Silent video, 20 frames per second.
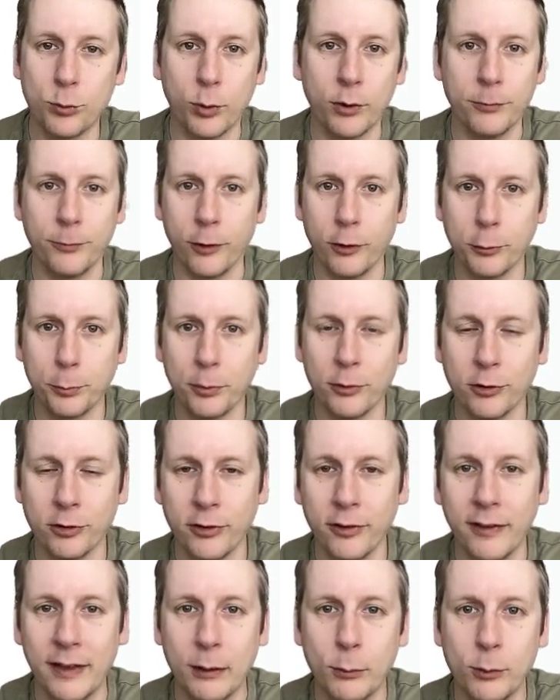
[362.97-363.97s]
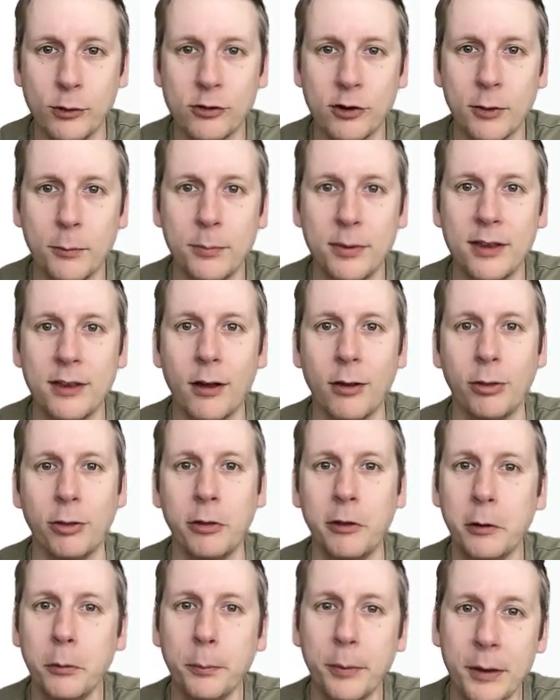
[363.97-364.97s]
where first-person language can be a
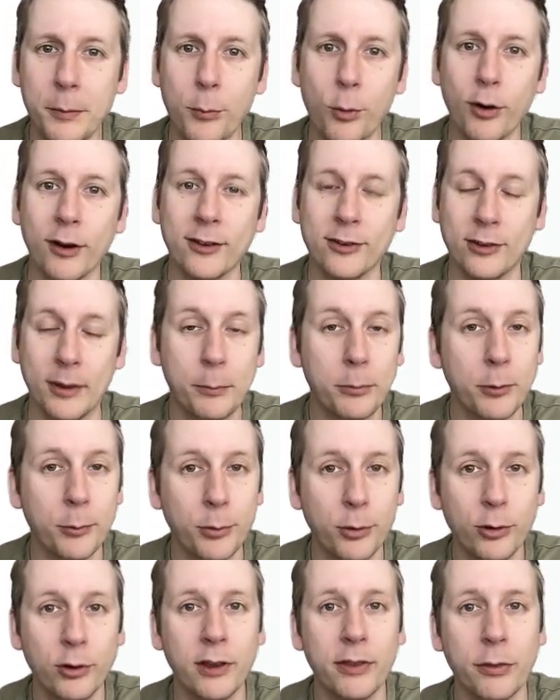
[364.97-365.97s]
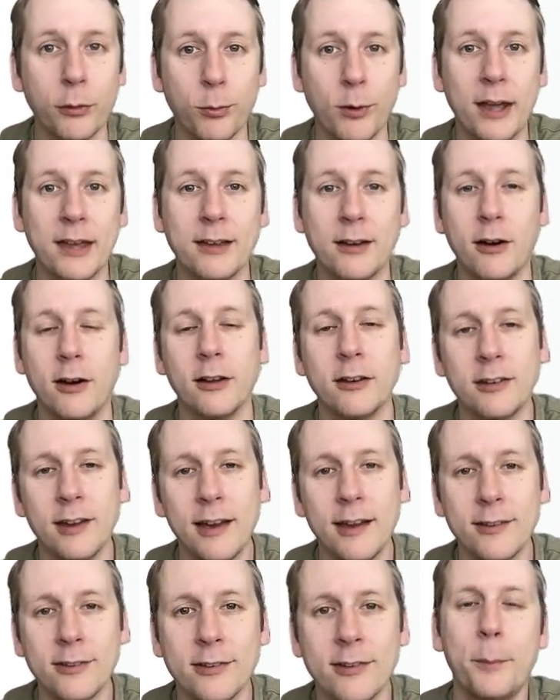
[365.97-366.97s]
little bit more acceptable in the right
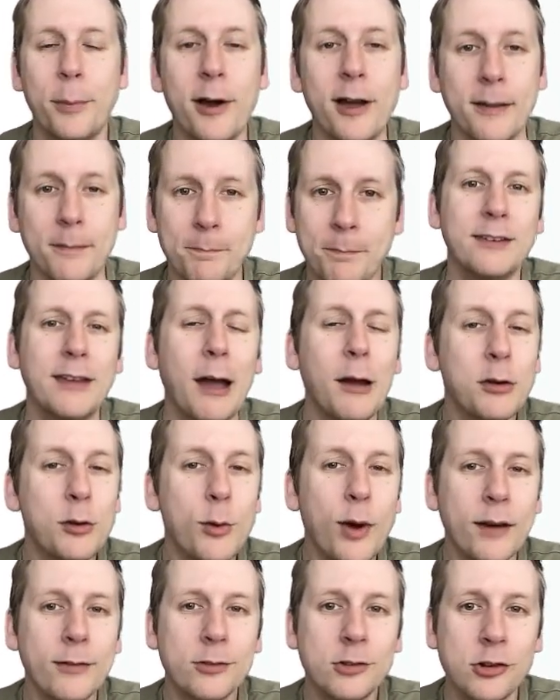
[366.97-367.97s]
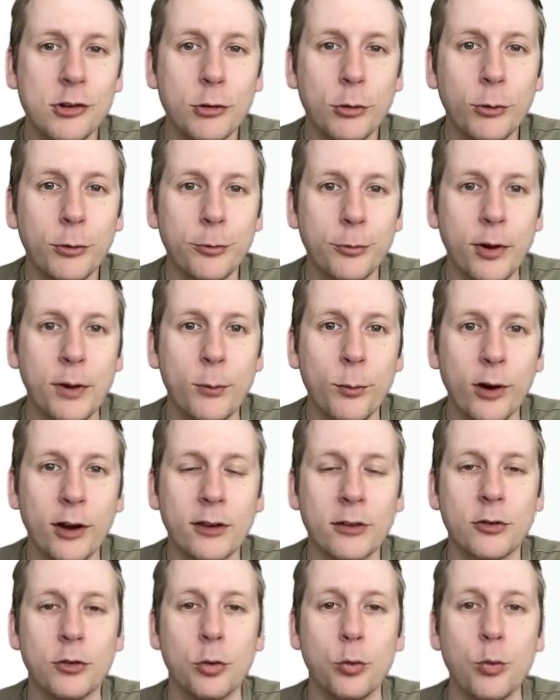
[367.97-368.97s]
context. But now you have a general
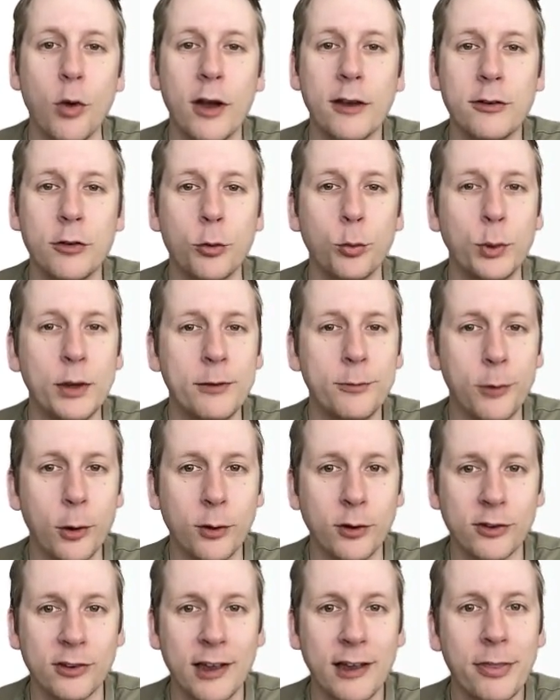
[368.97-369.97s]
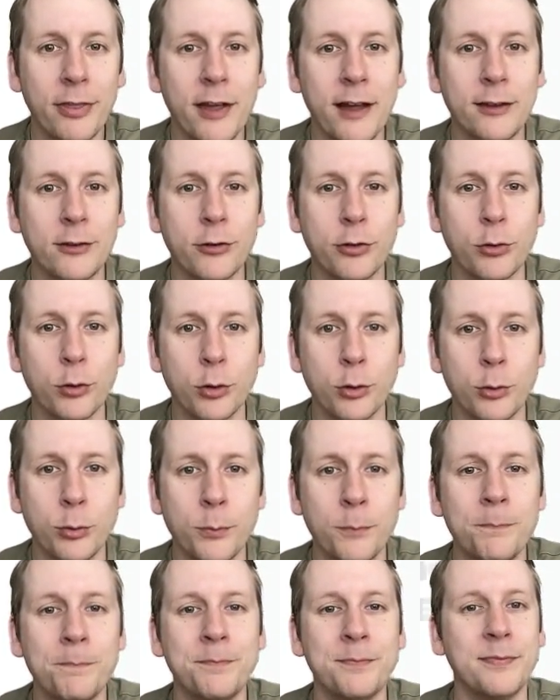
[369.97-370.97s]
framework to run your we-focused headlines through.
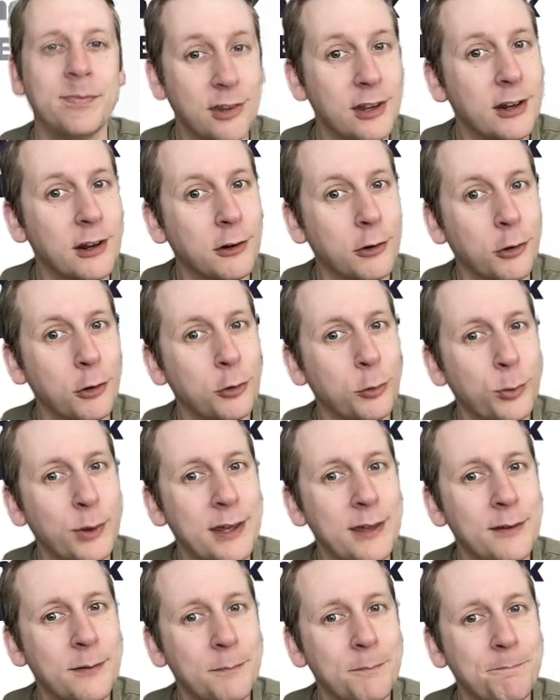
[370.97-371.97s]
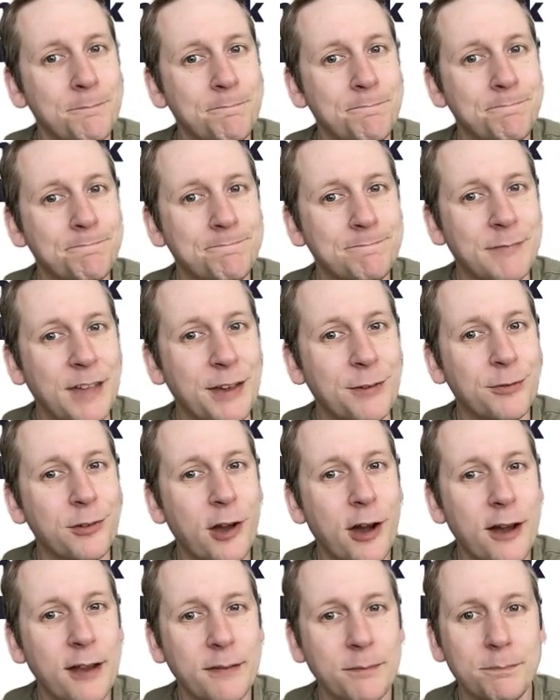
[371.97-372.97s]
Is it an earned we? If
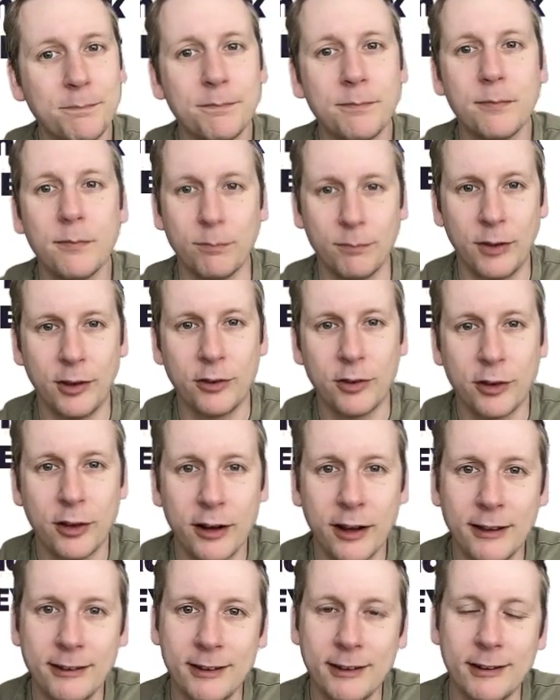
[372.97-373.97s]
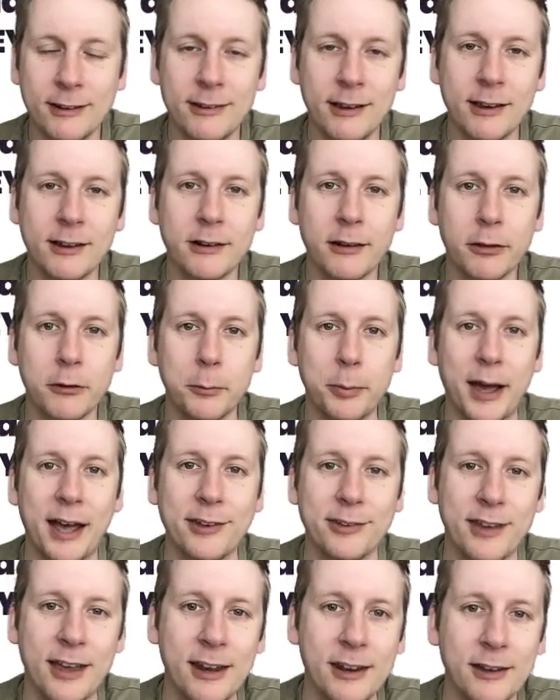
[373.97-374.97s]
not, it's a good idea to take another pass
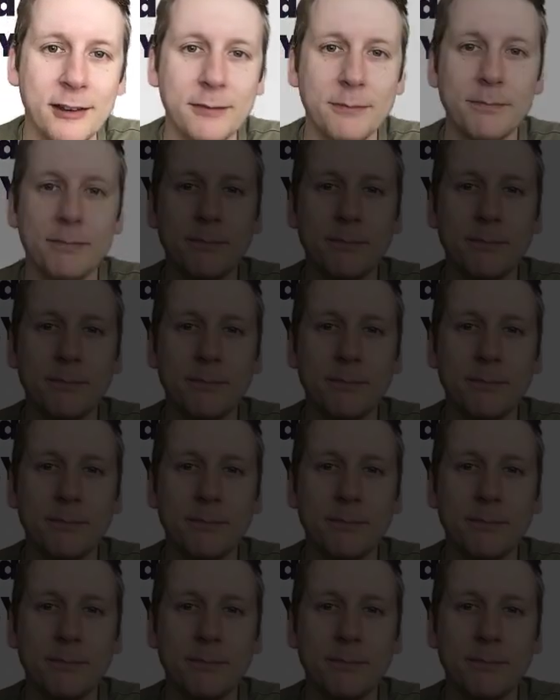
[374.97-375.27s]
at it.